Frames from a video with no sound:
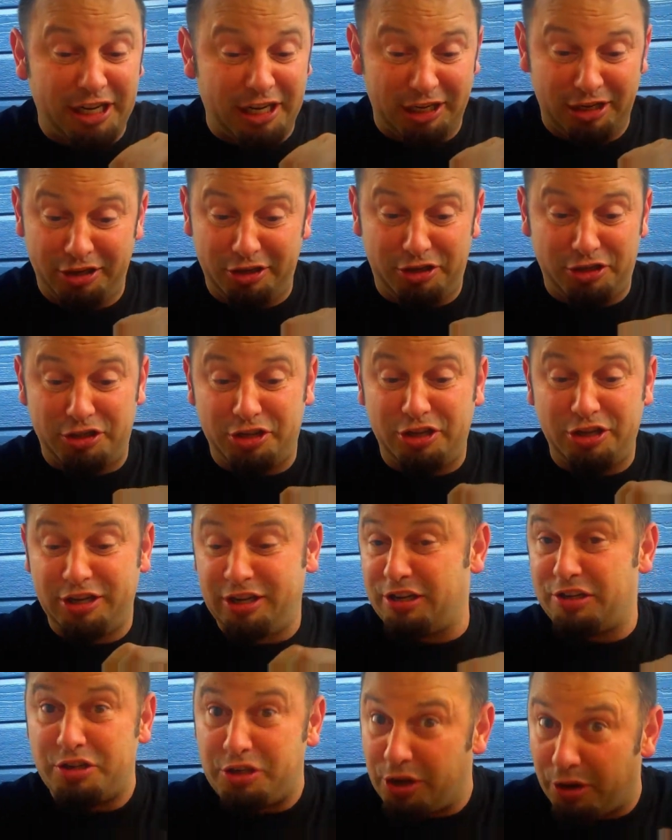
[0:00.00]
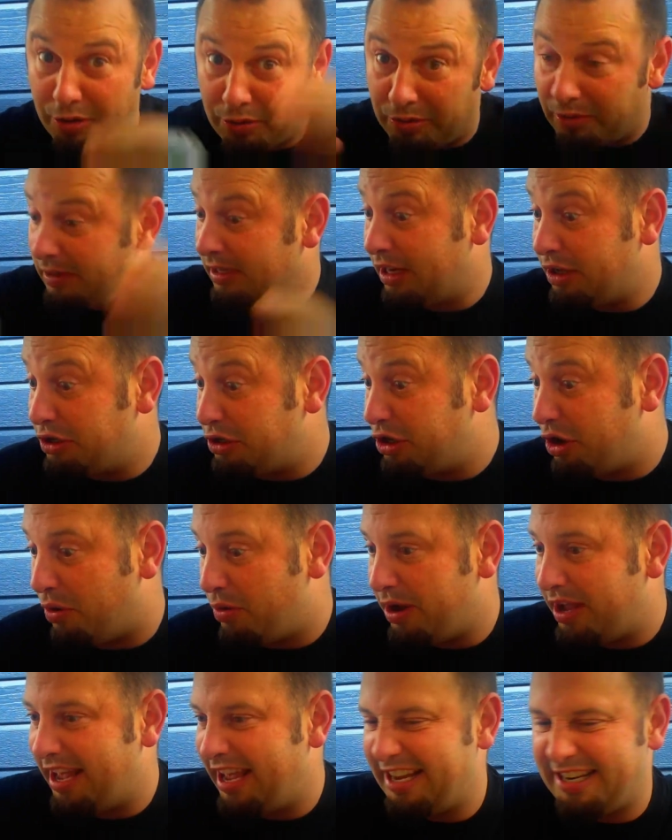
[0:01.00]
It looks good. So let's
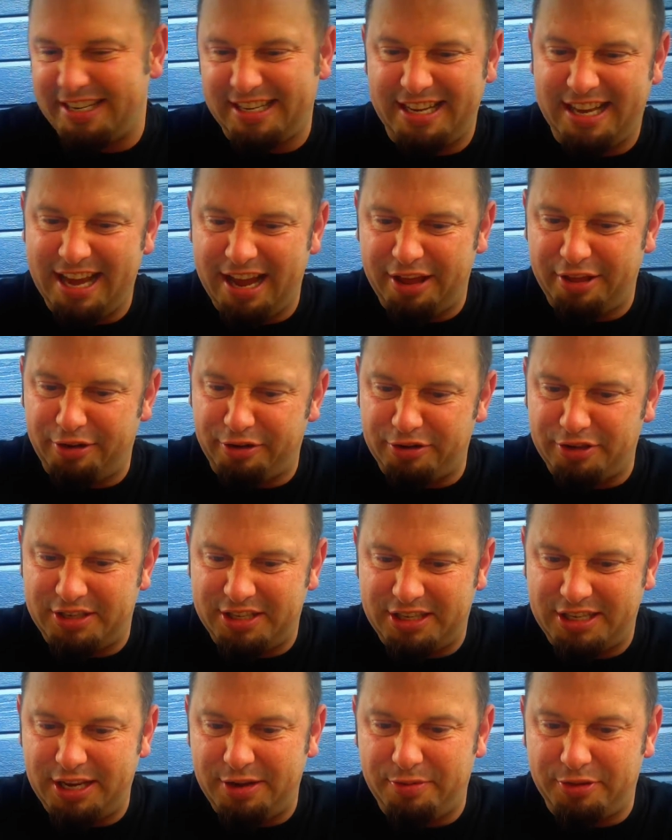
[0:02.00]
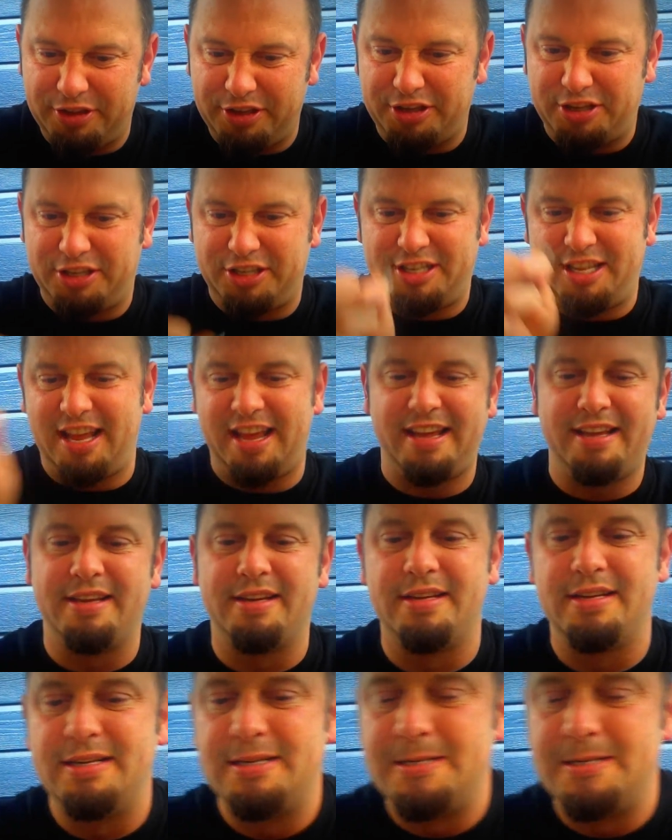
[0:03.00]
go ahead together and see what this thing